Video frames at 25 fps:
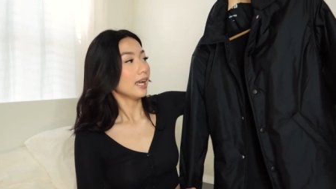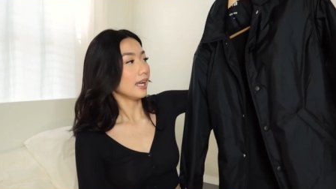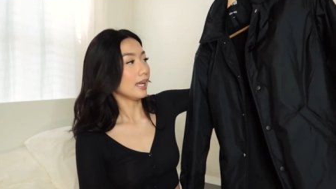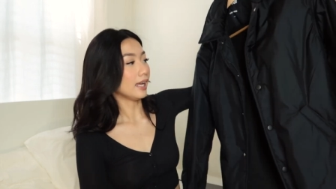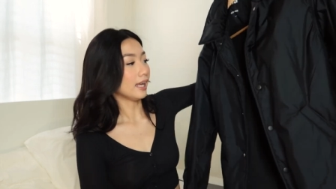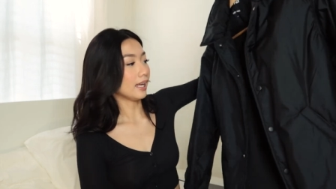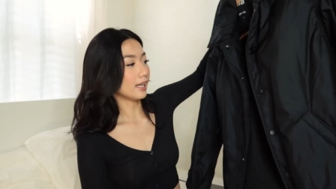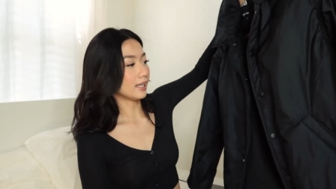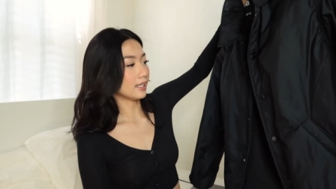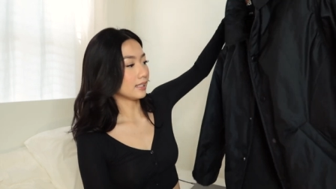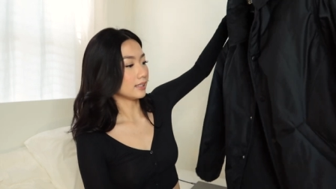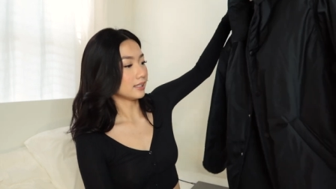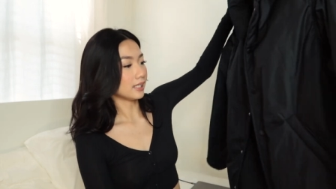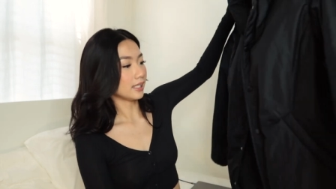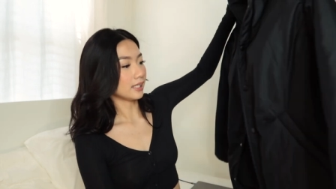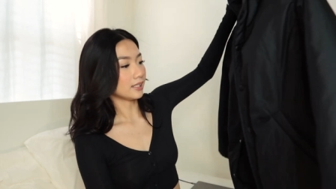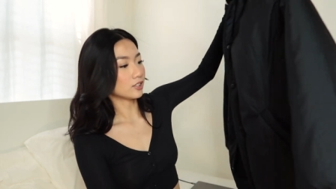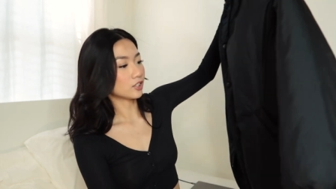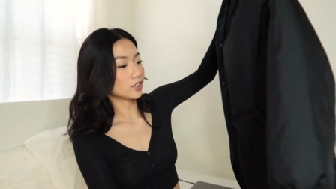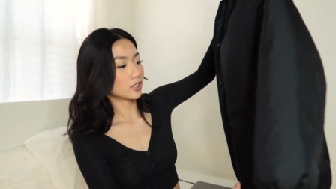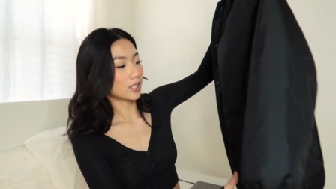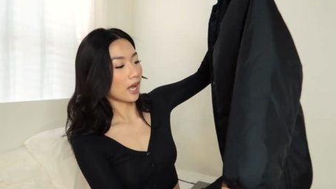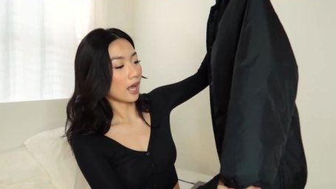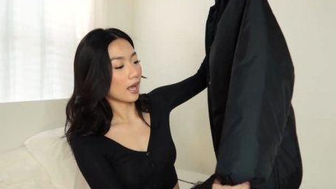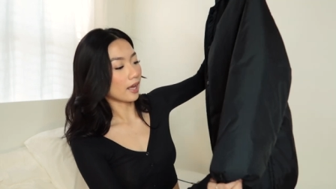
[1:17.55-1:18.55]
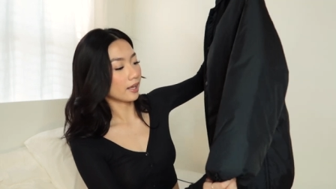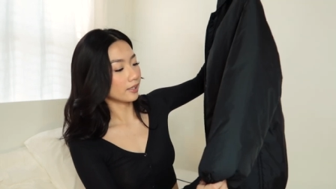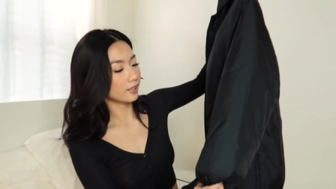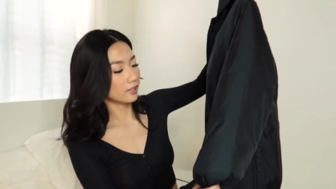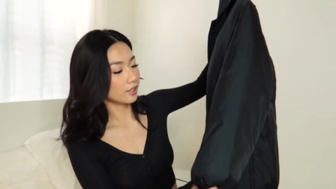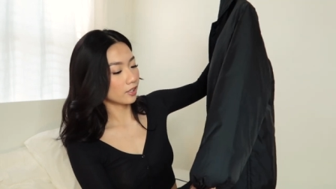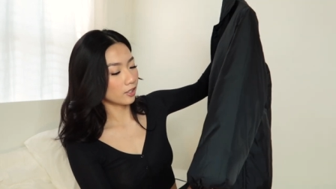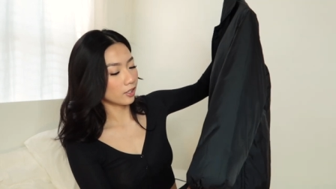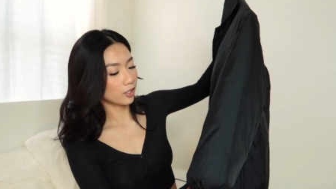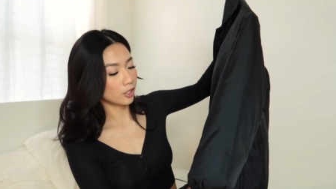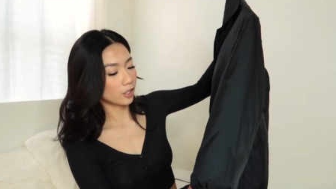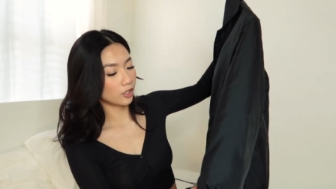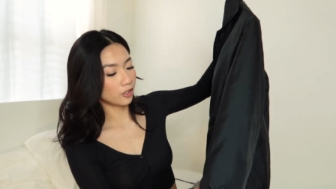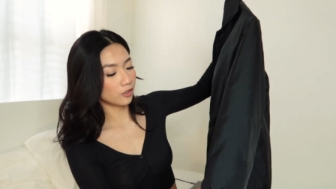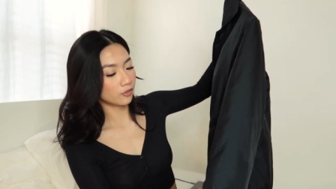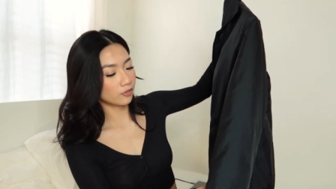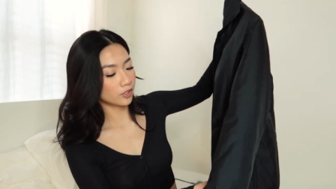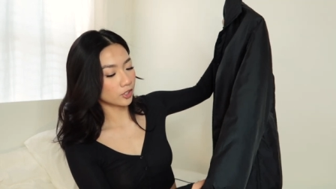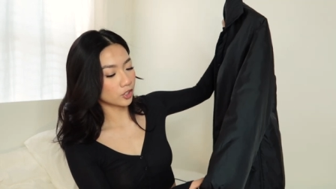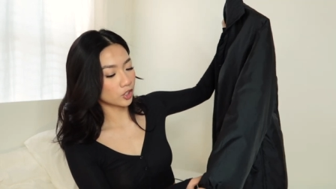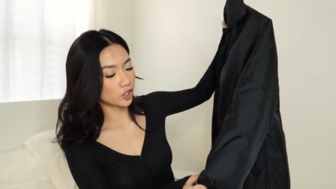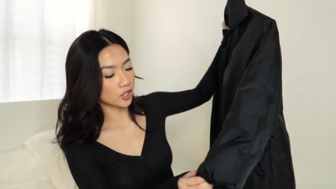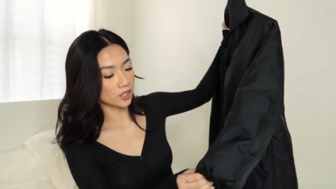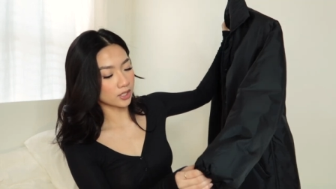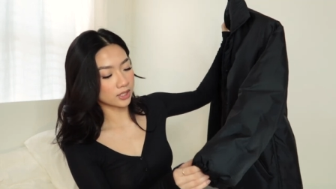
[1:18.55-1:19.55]
and it's kind
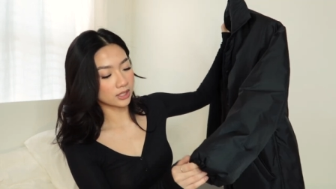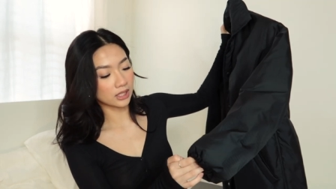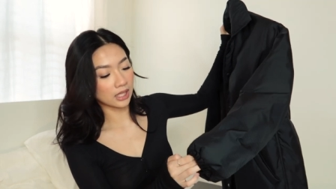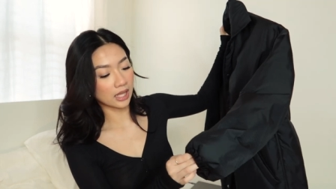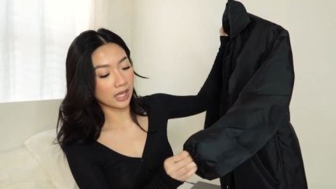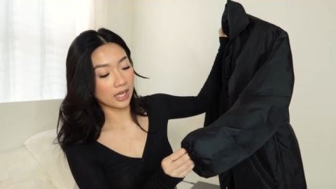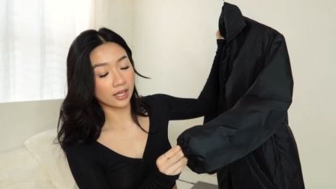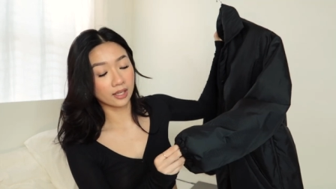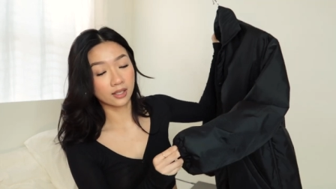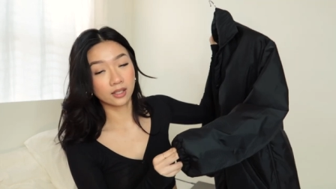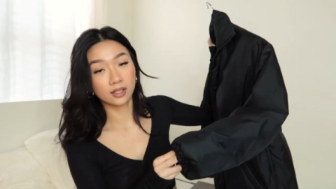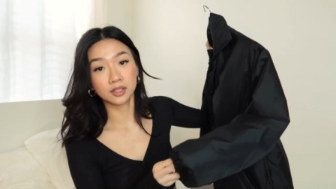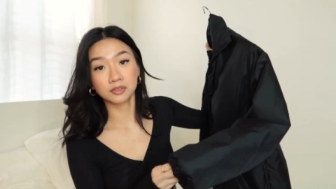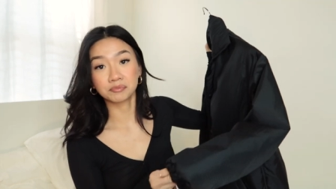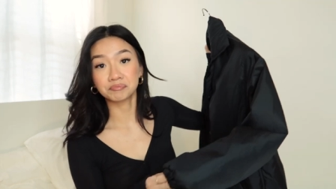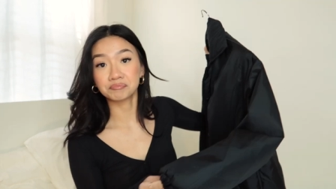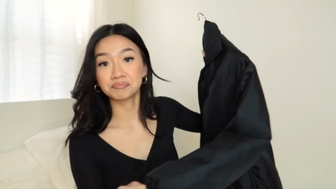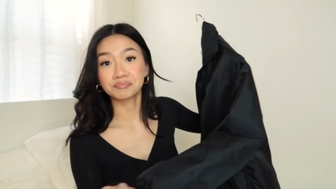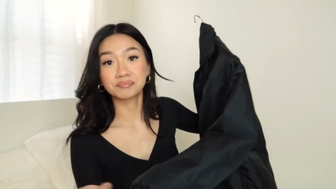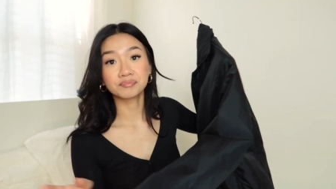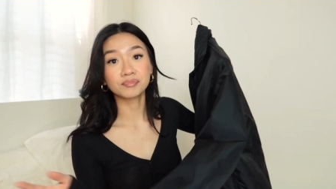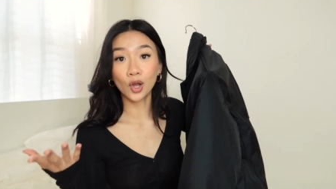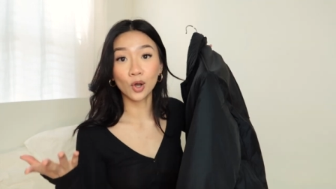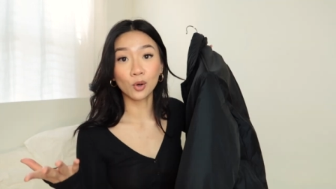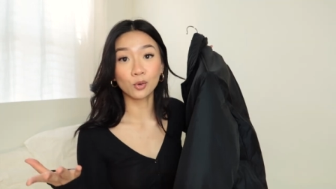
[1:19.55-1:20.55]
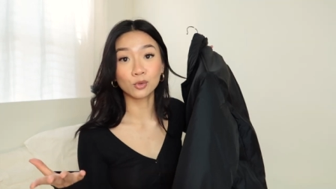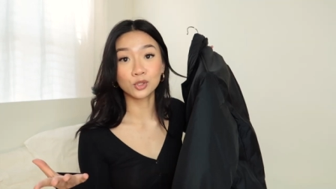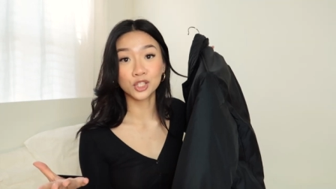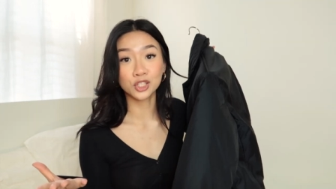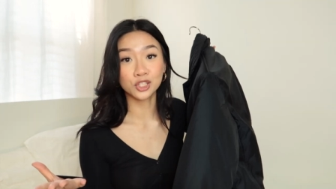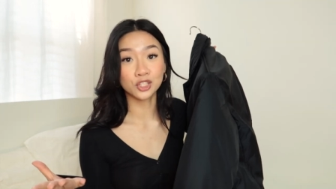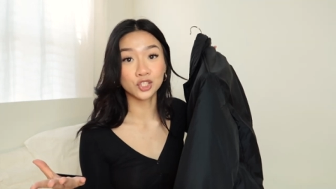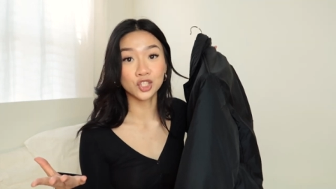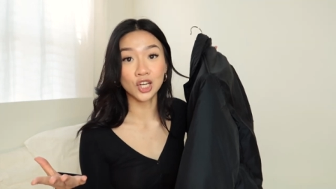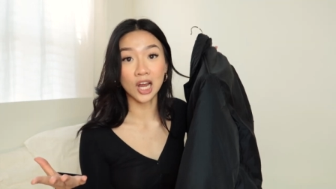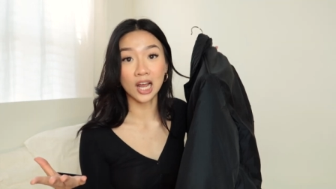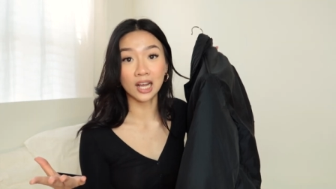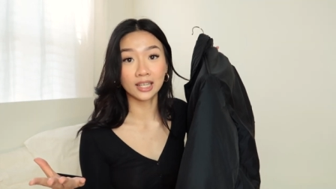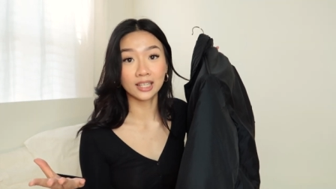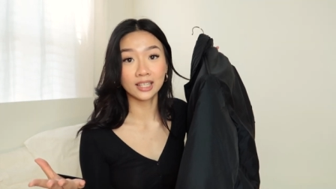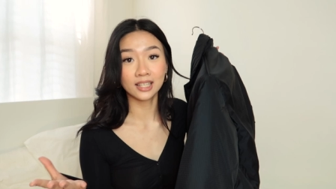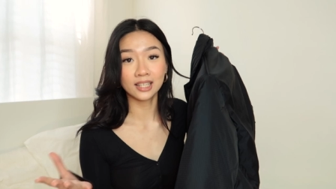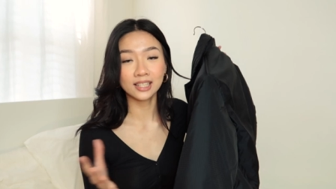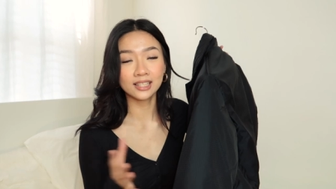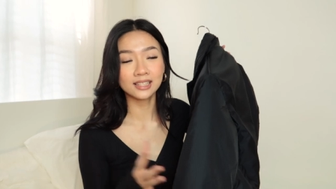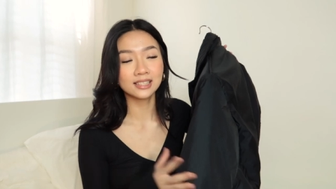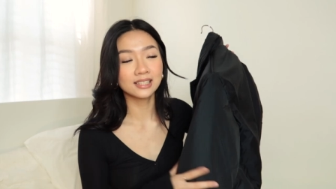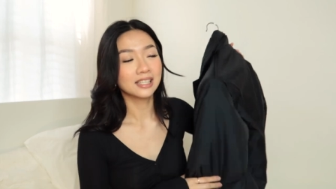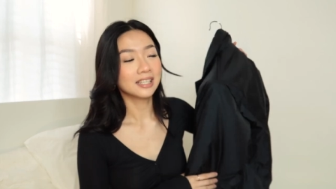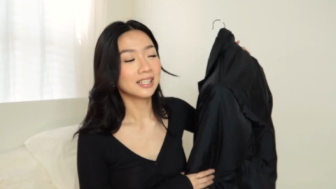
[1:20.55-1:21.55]
of just like a Coaches jacket.